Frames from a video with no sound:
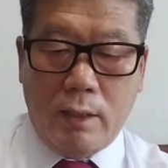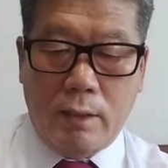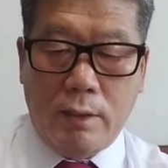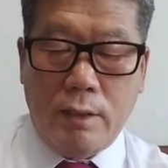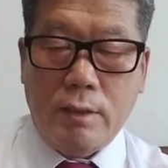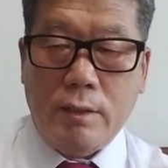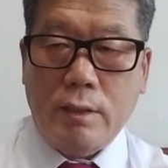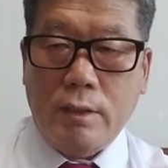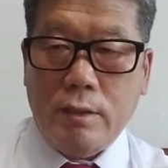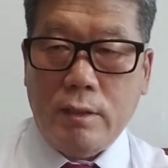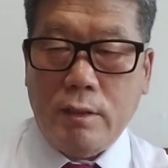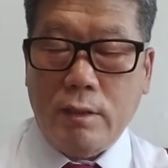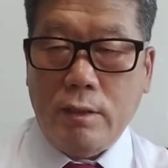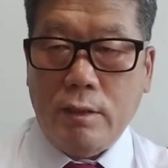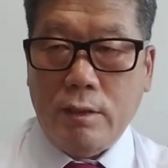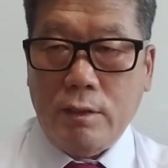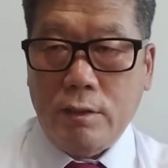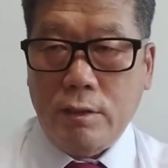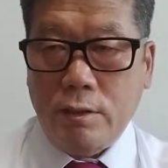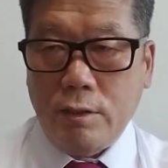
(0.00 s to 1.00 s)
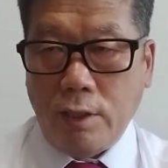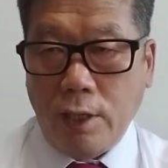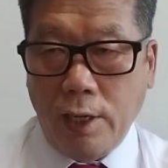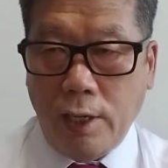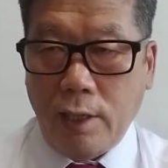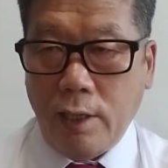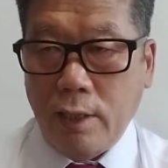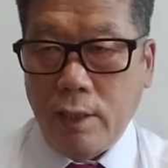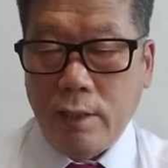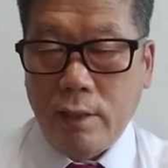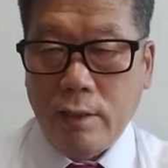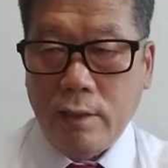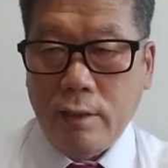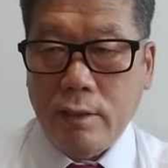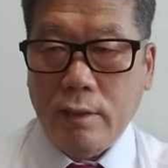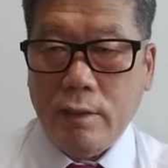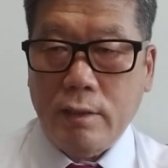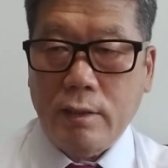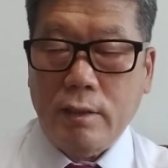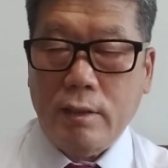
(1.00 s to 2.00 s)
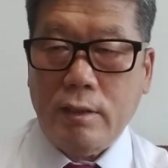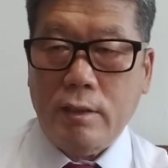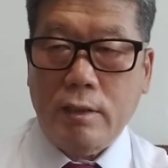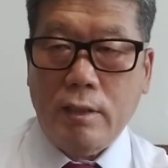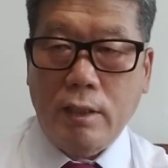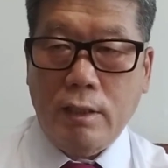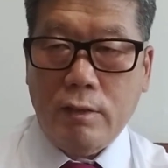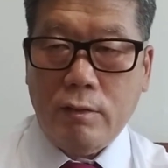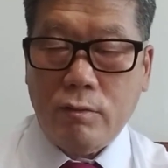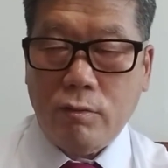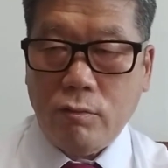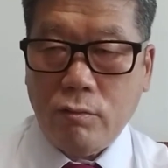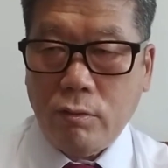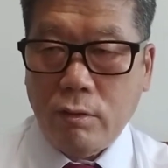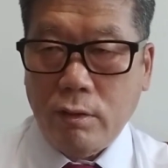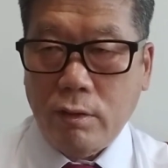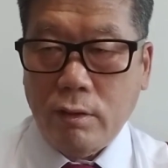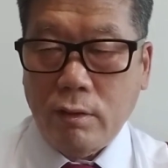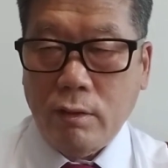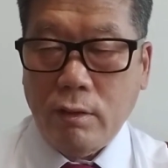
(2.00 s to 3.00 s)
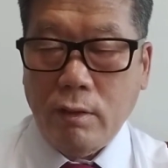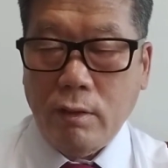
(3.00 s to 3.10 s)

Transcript: This is the sell to the